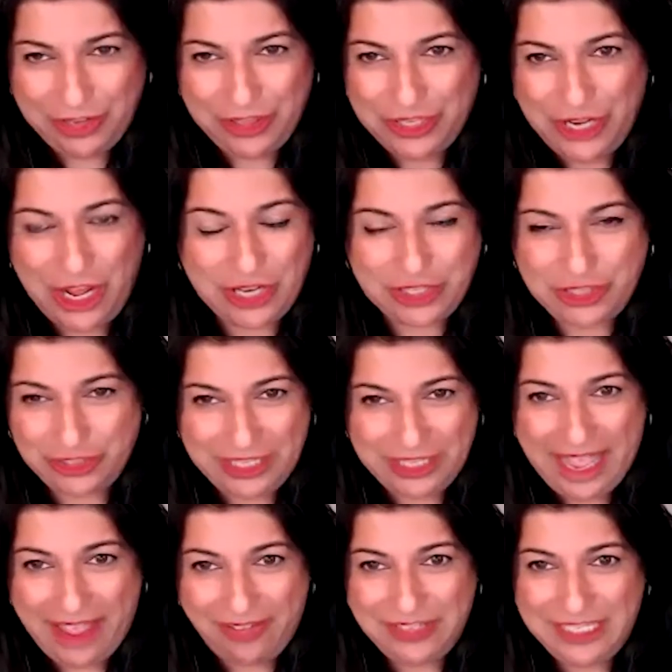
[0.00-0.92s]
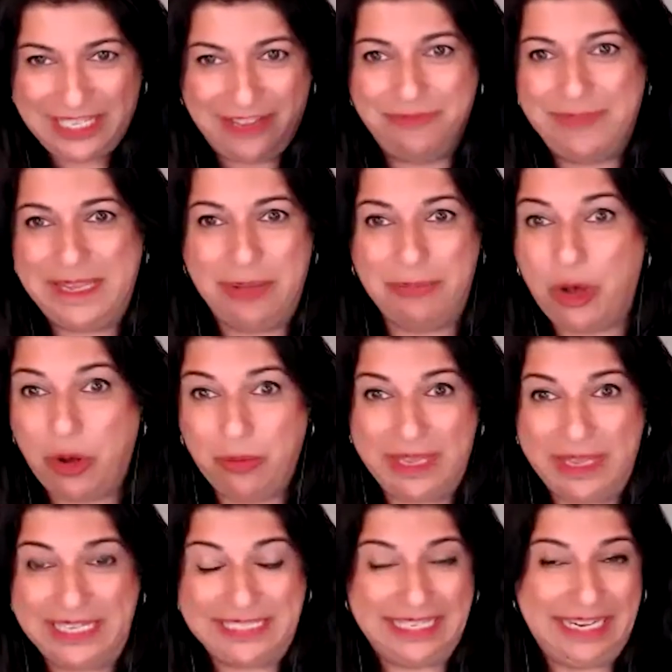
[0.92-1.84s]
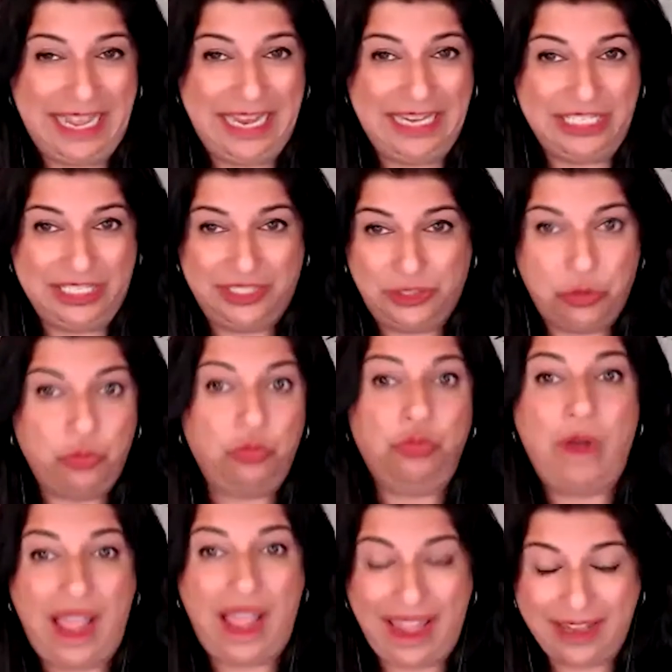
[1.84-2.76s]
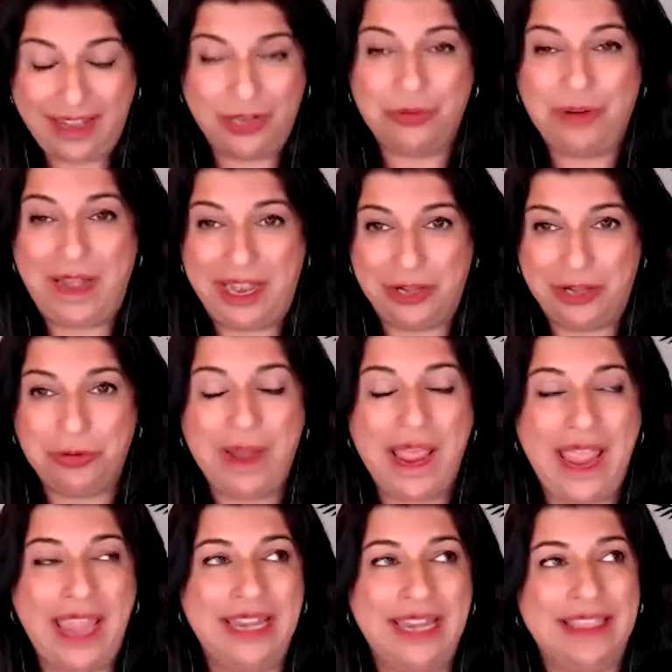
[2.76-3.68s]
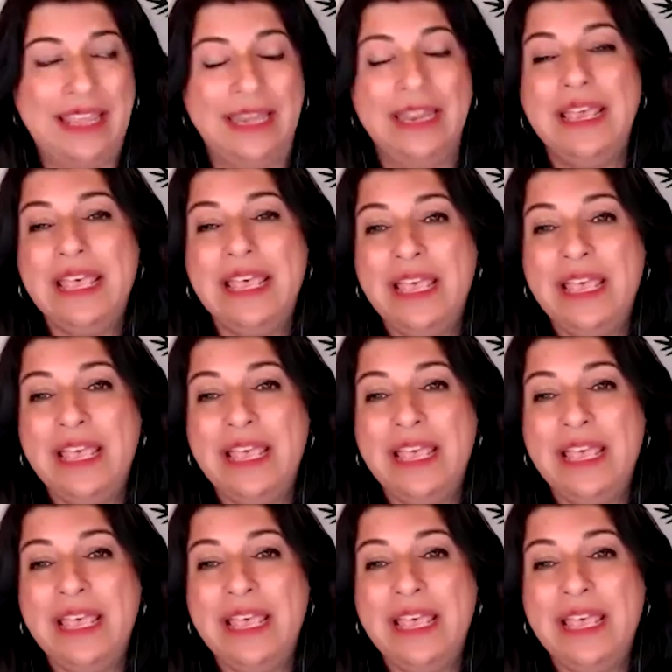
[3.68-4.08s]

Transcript: The doctor left to give me a moment, and I just cried and cried and cried, and then